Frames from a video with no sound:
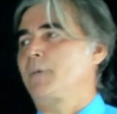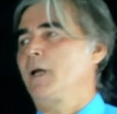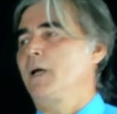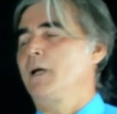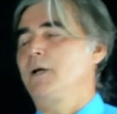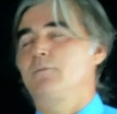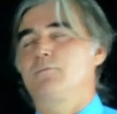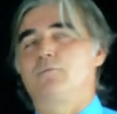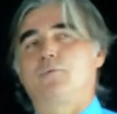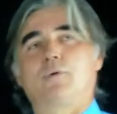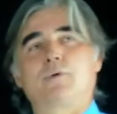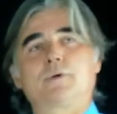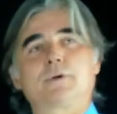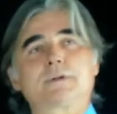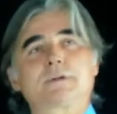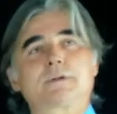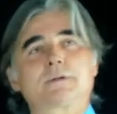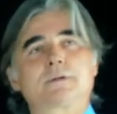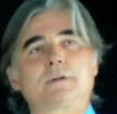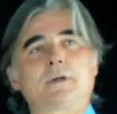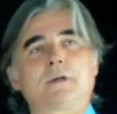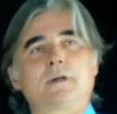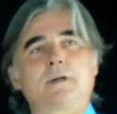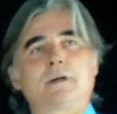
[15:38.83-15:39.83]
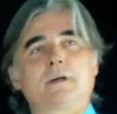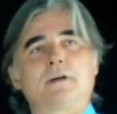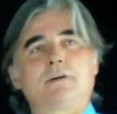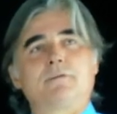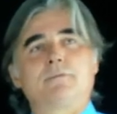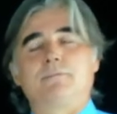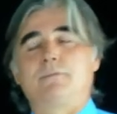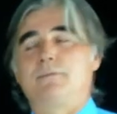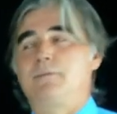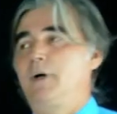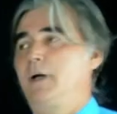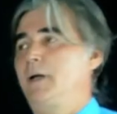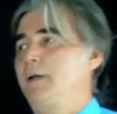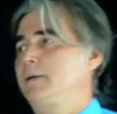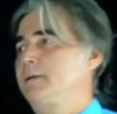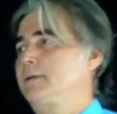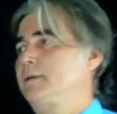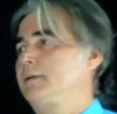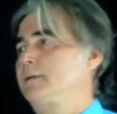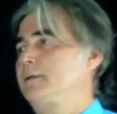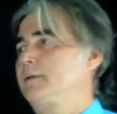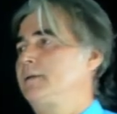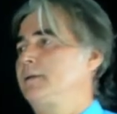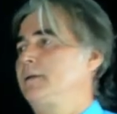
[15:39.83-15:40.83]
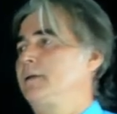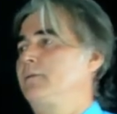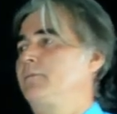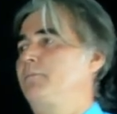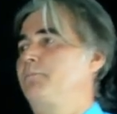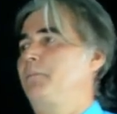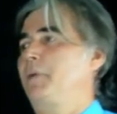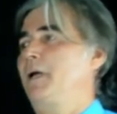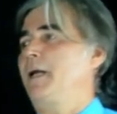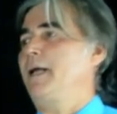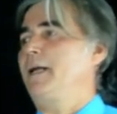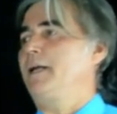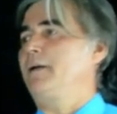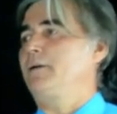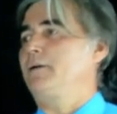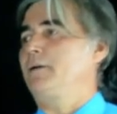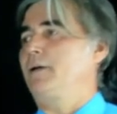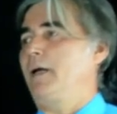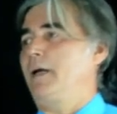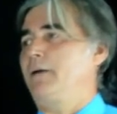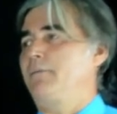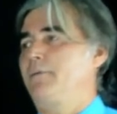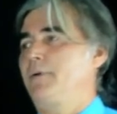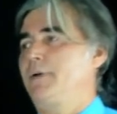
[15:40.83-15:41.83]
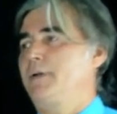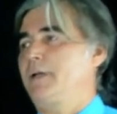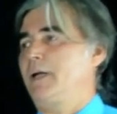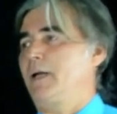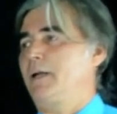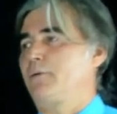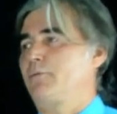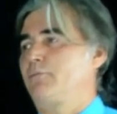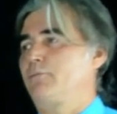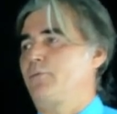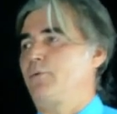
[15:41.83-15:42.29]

Forest wealth play a vital